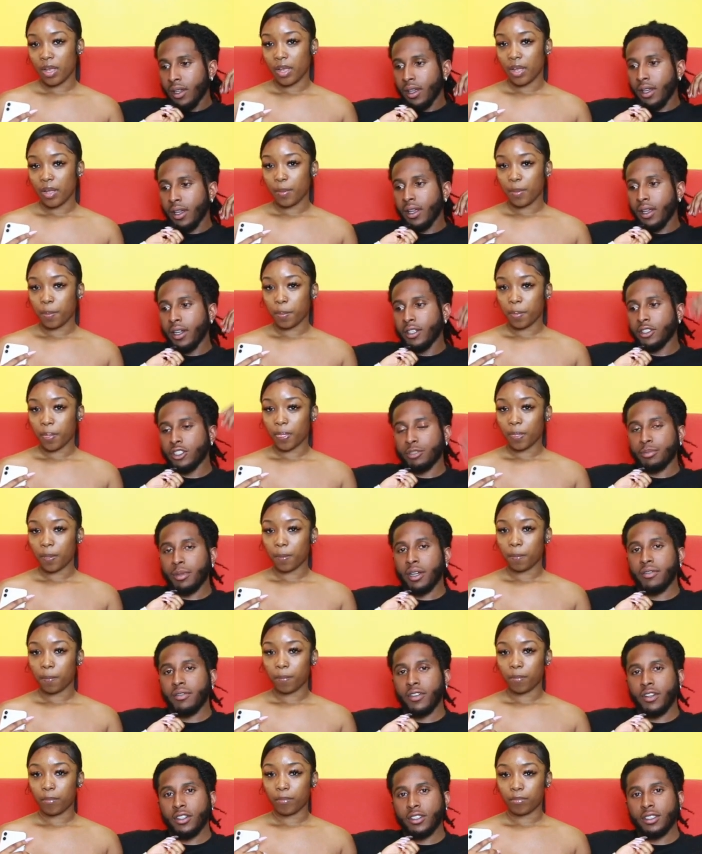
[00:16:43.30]
Speaker 1: And this is my
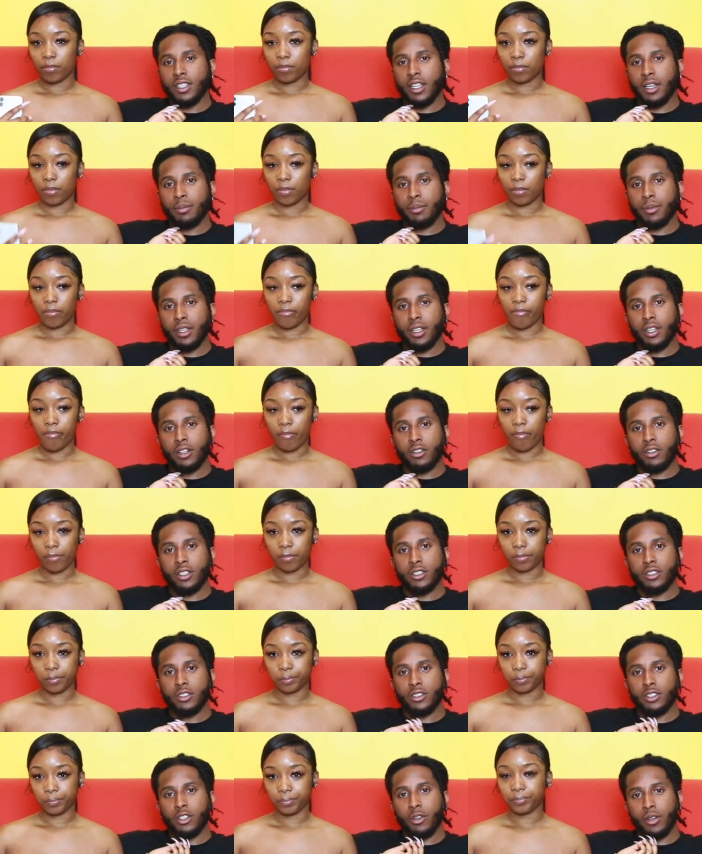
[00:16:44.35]
first time getting
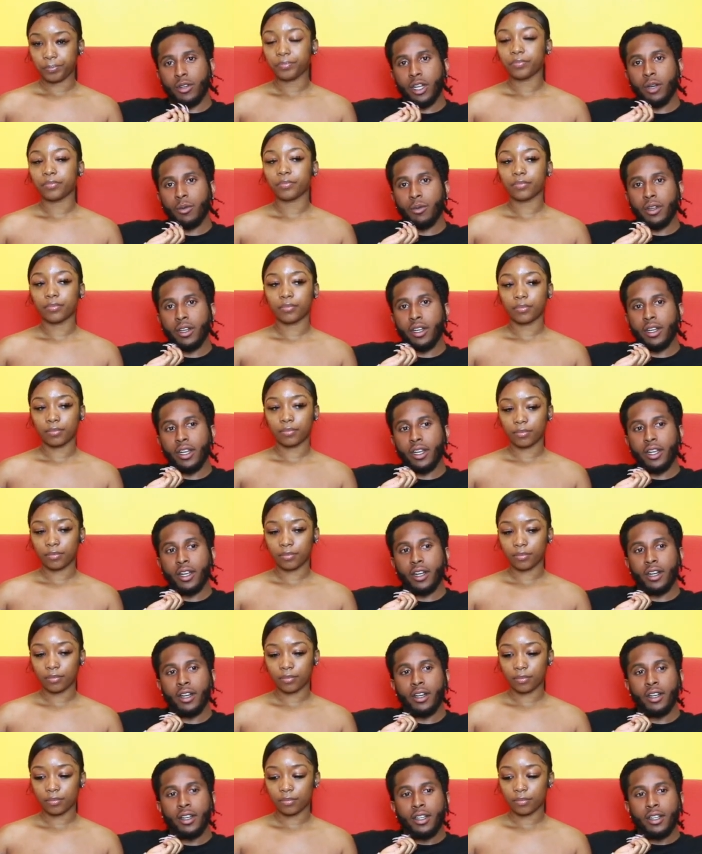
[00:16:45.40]
crystals. So when I went in
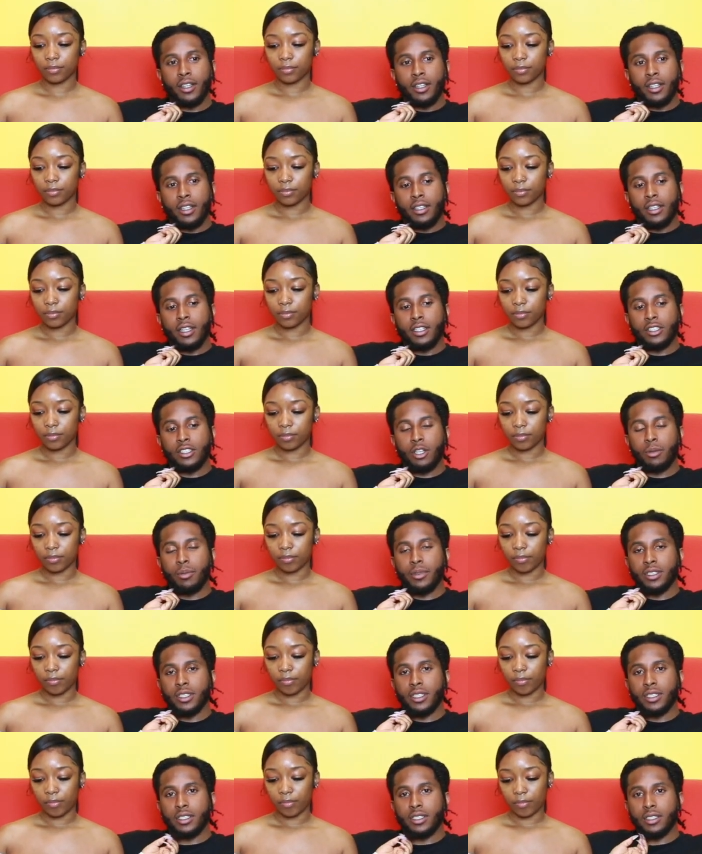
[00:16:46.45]
there, they told me
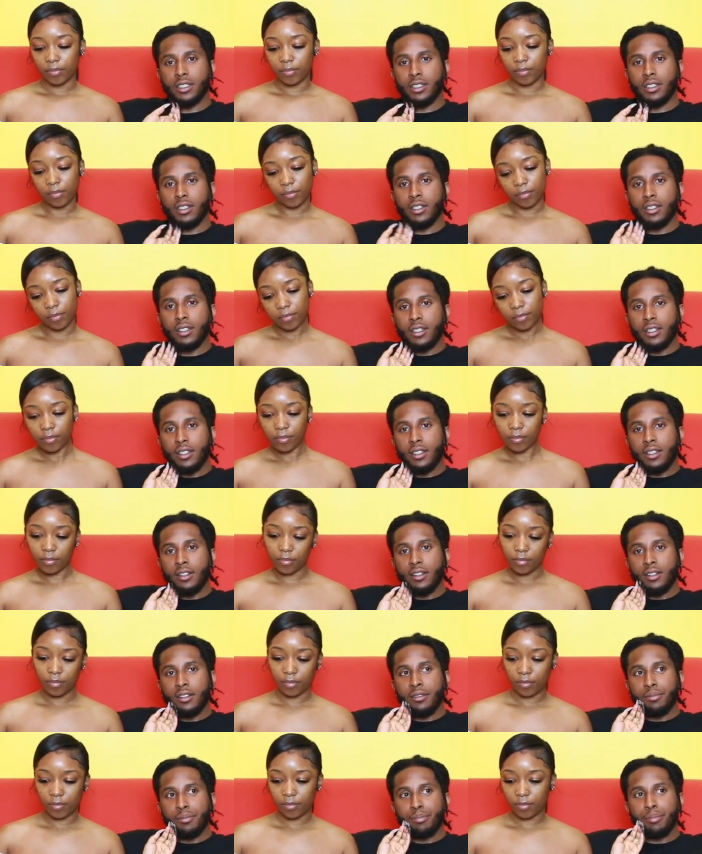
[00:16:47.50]
just to
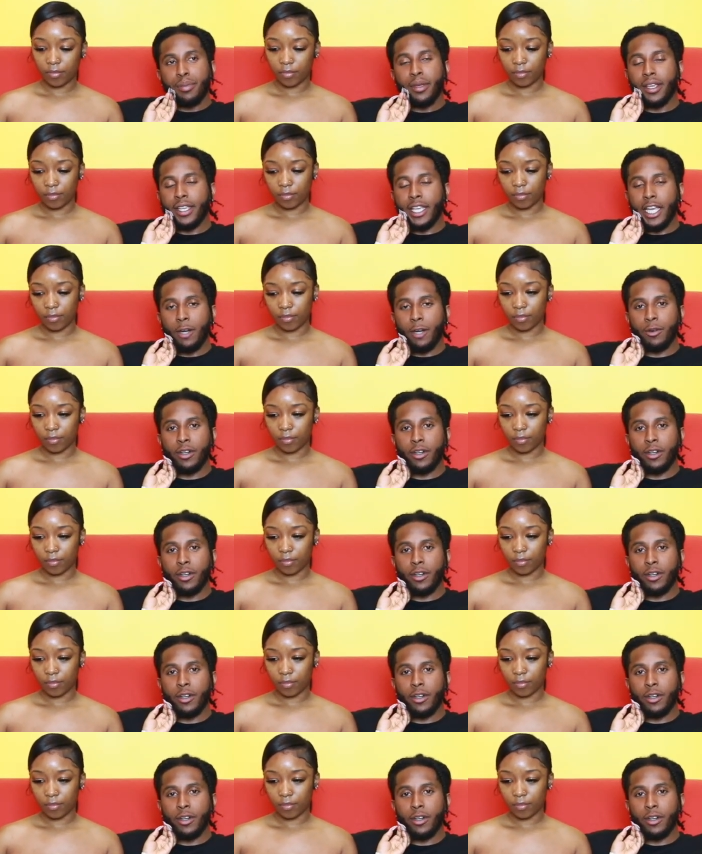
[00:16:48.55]
pick out